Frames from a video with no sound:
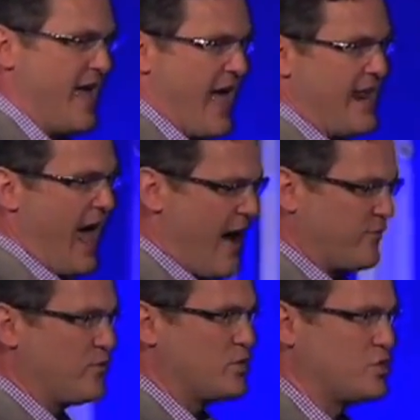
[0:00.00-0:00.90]
And
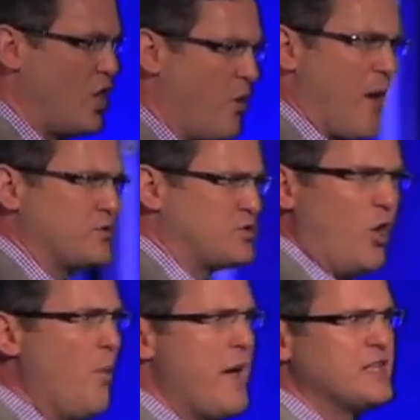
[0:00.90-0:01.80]
after the show, I was
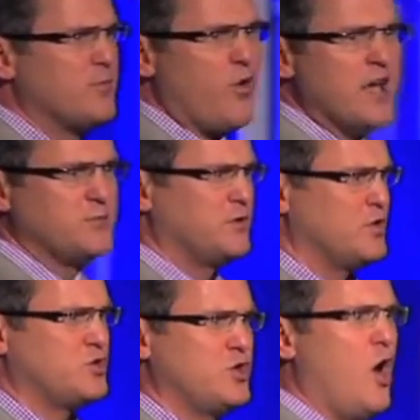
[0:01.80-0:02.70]
so mesmerized with
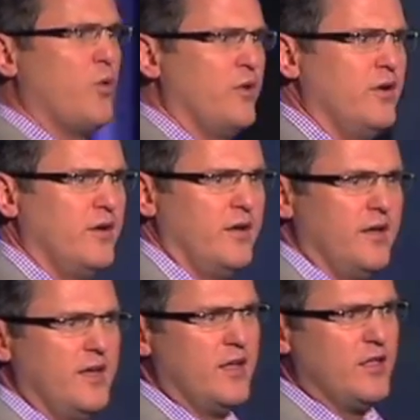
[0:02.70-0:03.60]
this show.
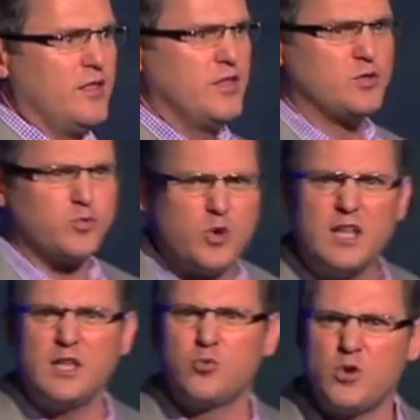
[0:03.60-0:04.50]
This
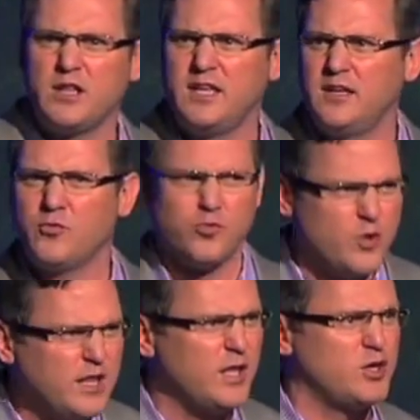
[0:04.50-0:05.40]
really, really,
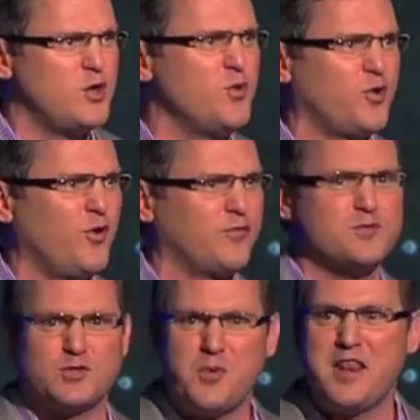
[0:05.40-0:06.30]
really cute girl from
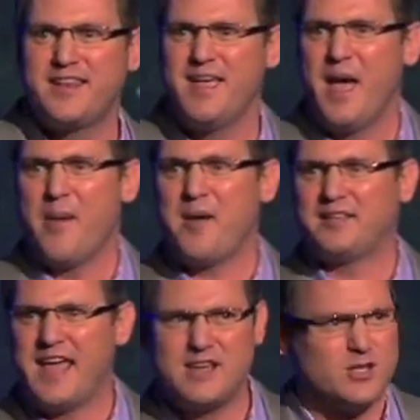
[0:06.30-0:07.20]
Sweden, about
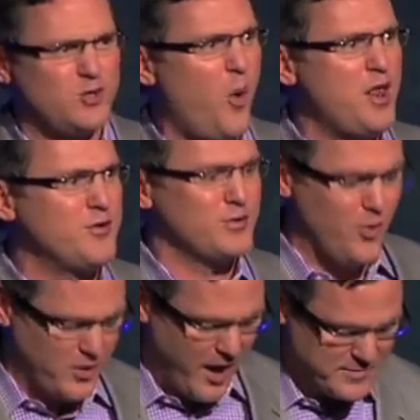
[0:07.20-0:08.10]
the age of 20 years
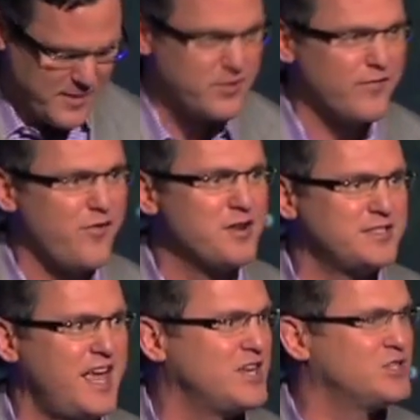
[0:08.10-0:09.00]
old, comes up to the front of
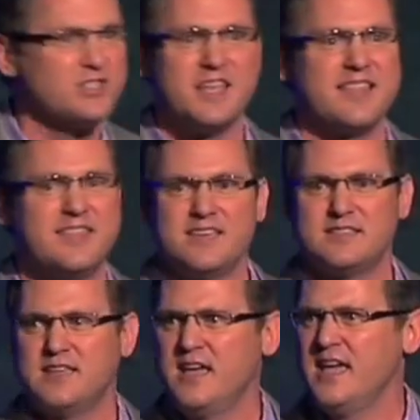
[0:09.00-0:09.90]
stage just like
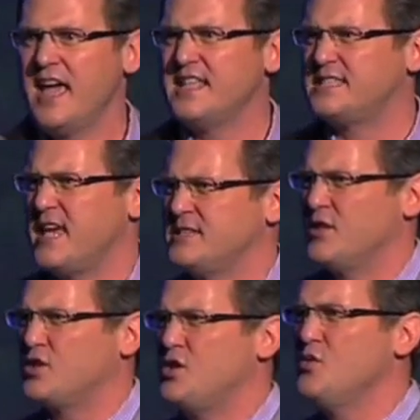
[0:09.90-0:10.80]
this and says in
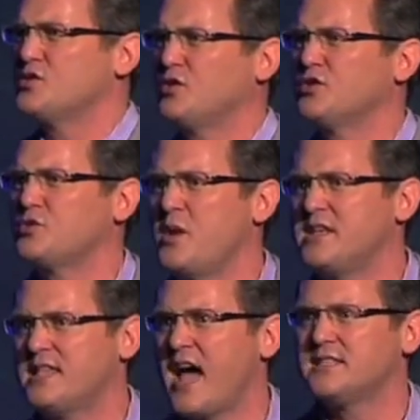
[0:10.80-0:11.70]
the cutest little
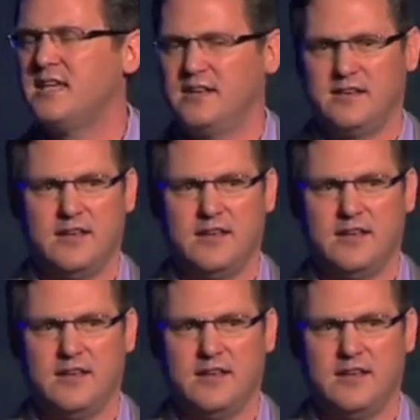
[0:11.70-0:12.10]
Swedish accent,